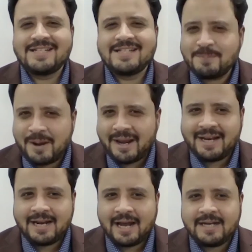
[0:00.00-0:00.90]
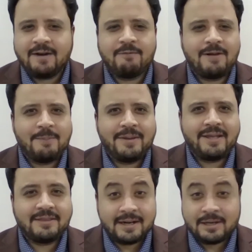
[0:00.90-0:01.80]
Despite an
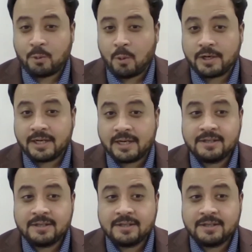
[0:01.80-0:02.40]
underwhelming third quarter,